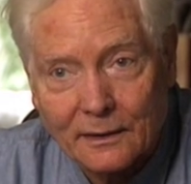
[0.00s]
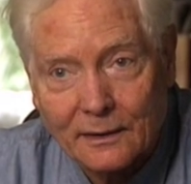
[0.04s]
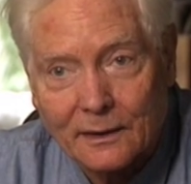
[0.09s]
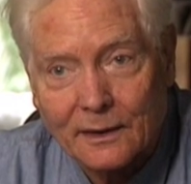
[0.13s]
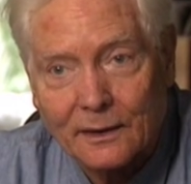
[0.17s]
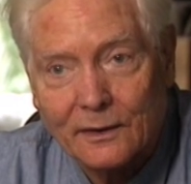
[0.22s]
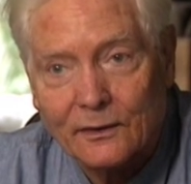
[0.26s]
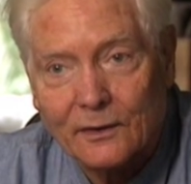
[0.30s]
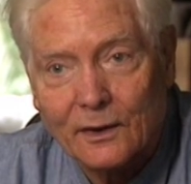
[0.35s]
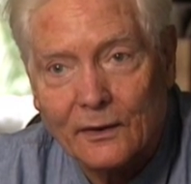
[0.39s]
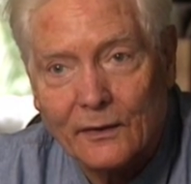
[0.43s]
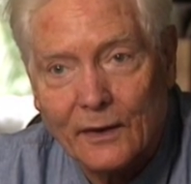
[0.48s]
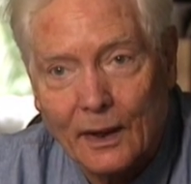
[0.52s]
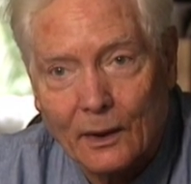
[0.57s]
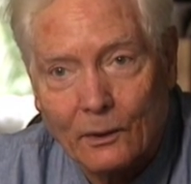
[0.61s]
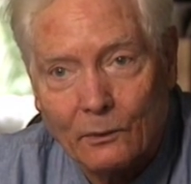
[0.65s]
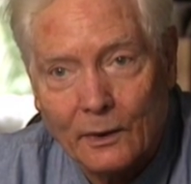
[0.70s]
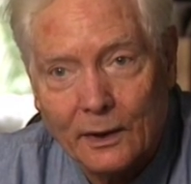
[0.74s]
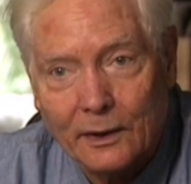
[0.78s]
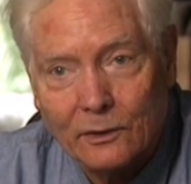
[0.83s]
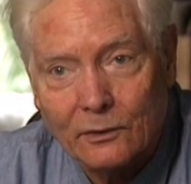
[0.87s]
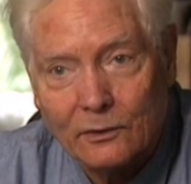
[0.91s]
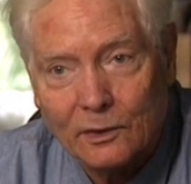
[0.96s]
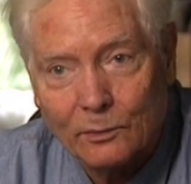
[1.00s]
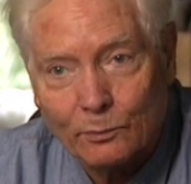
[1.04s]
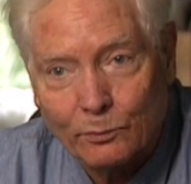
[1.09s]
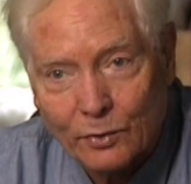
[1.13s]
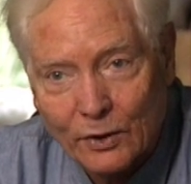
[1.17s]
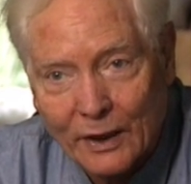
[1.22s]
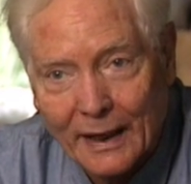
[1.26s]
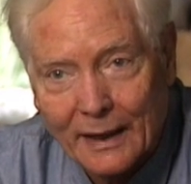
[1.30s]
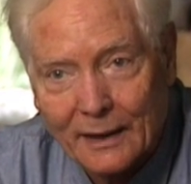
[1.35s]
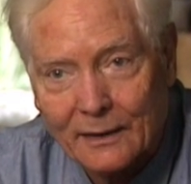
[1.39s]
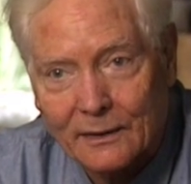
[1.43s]
And he said, that way you can
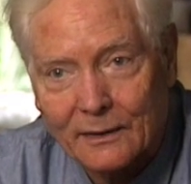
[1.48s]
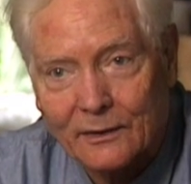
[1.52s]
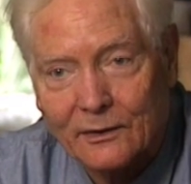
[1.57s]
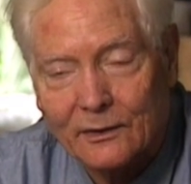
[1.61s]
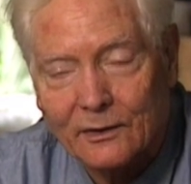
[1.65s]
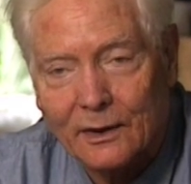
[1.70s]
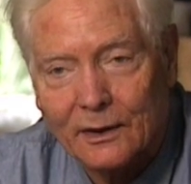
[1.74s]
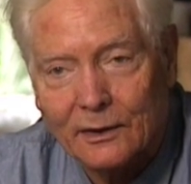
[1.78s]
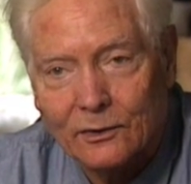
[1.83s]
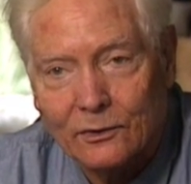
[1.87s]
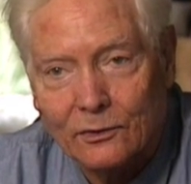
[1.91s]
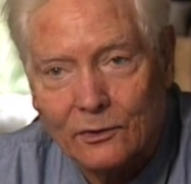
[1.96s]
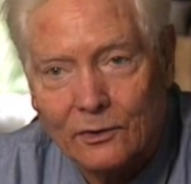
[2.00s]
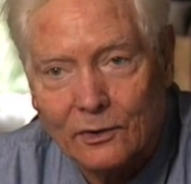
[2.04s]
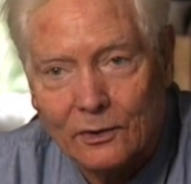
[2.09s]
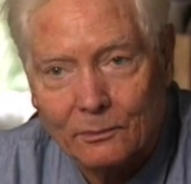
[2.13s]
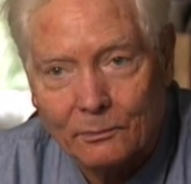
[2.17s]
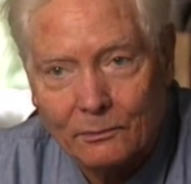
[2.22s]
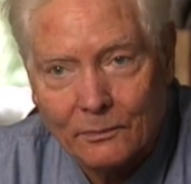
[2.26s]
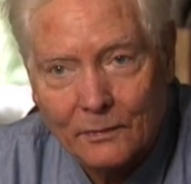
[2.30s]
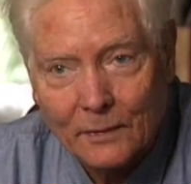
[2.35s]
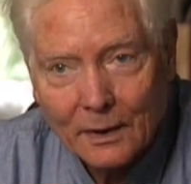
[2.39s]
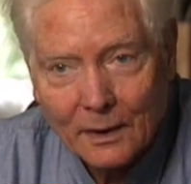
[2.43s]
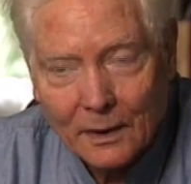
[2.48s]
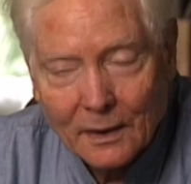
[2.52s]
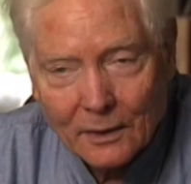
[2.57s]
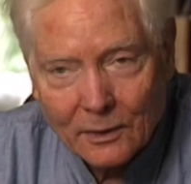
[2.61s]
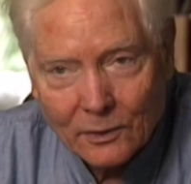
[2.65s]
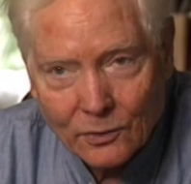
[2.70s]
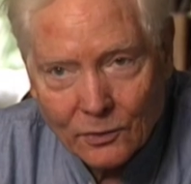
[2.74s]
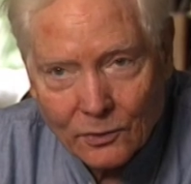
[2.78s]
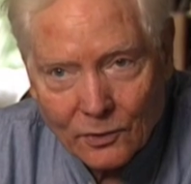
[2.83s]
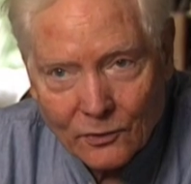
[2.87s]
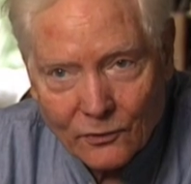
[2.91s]
practice and you
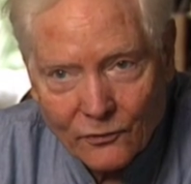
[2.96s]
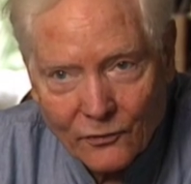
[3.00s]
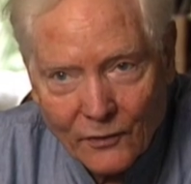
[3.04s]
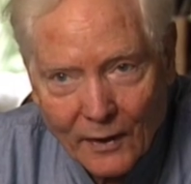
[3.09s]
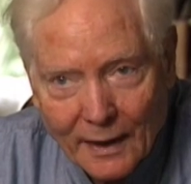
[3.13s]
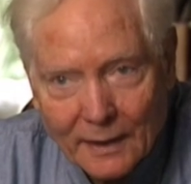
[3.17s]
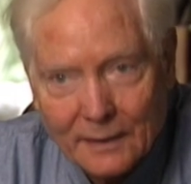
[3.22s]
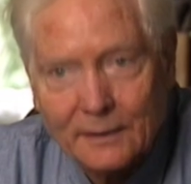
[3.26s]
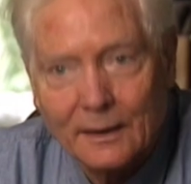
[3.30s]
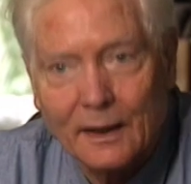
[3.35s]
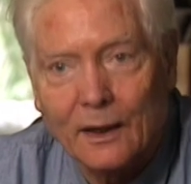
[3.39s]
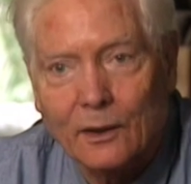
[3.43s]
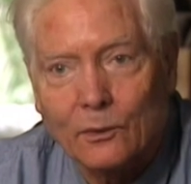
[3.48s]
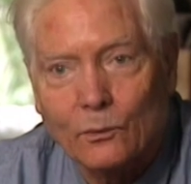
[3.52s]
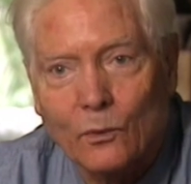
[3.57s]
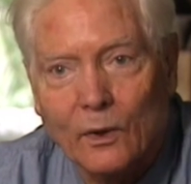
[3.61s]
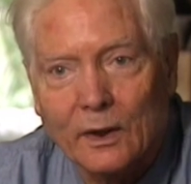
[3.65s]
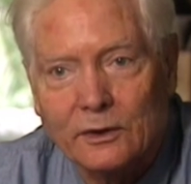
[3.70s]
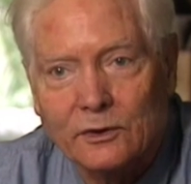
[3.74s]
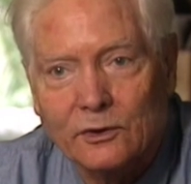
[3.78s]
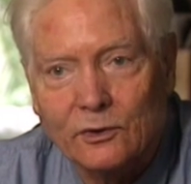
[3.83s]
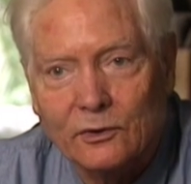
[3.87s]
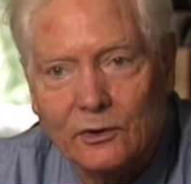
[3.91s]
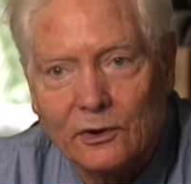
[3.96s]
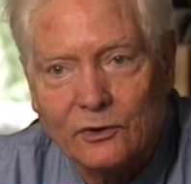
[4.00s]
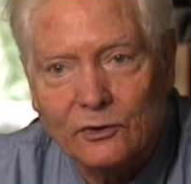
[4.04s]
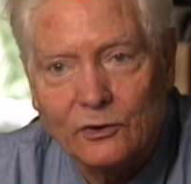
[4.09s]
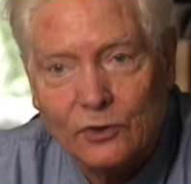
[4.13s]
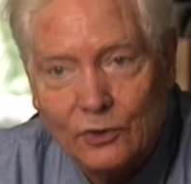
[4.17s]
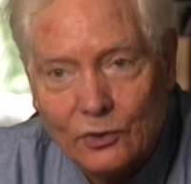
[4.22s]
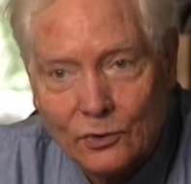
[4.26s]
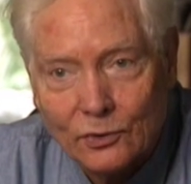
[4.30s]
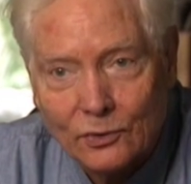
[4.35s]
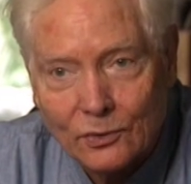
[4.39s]
can find out what you can
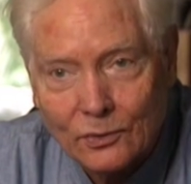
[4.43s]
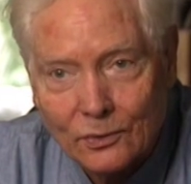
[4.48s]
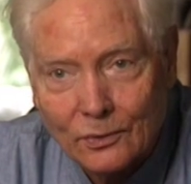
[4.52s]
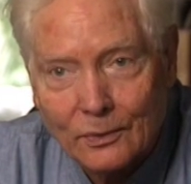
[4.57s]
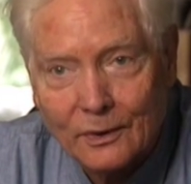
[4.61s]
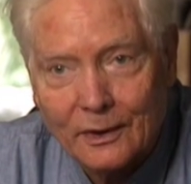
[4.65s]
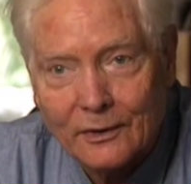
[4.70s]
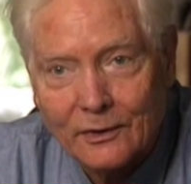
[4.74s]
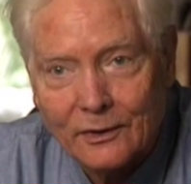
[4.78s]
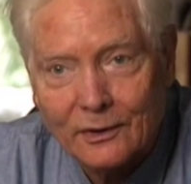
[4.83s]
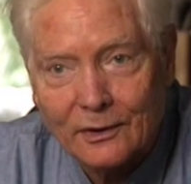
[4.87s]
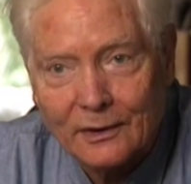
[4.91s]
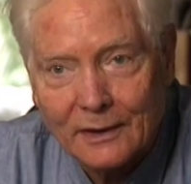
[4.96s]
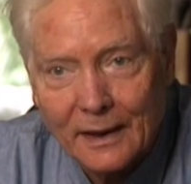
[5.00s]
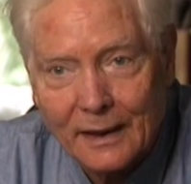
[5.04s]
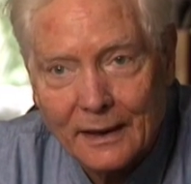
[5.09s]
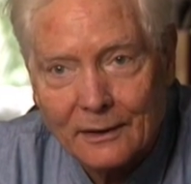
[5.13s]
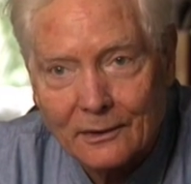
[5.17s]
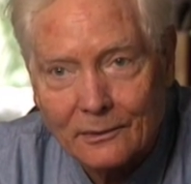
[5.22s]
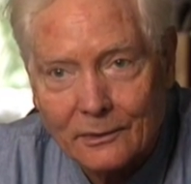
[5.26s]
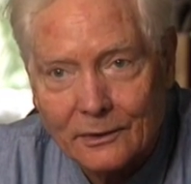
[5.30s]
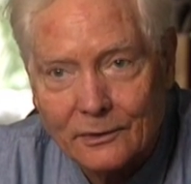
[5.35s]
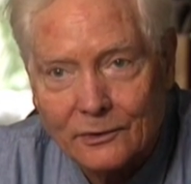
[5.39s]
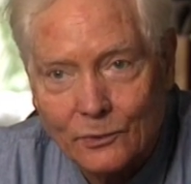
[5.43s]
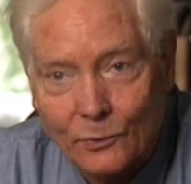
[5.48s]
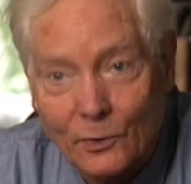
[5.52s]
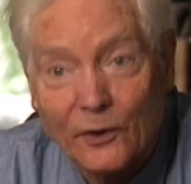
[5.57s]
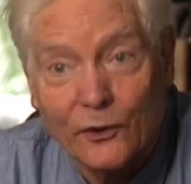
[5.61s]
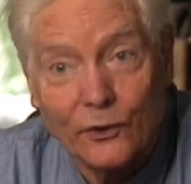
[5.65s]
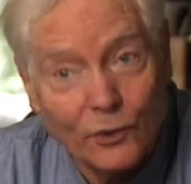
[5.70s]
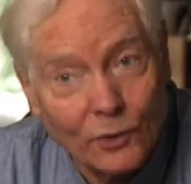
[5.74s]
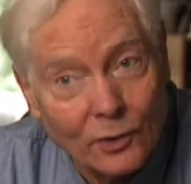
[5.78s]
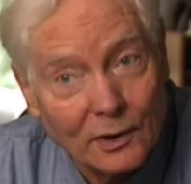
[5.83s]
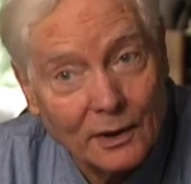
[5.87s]
do with your
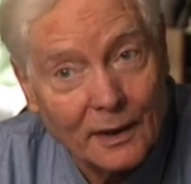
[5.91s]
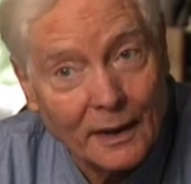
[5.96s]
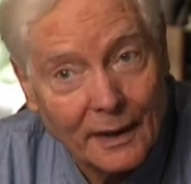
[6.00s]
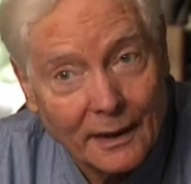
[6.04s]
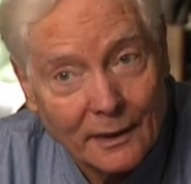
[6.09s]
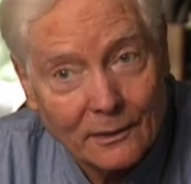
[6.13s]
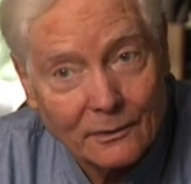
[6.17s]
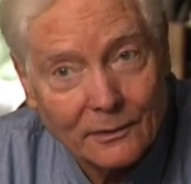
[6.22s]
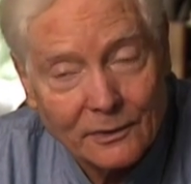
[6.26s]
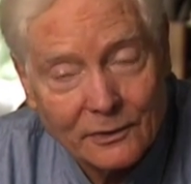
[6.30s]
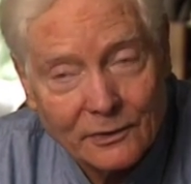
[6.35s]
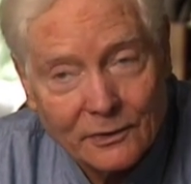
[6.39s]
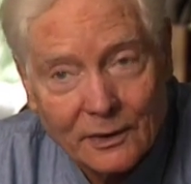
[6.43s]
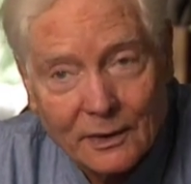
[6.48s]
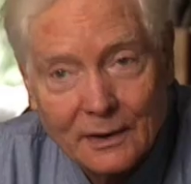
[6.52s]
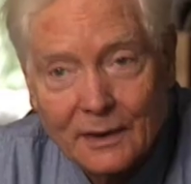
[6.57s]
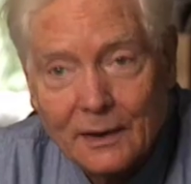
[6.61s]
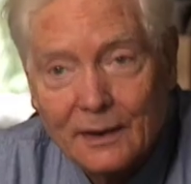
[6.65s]
language,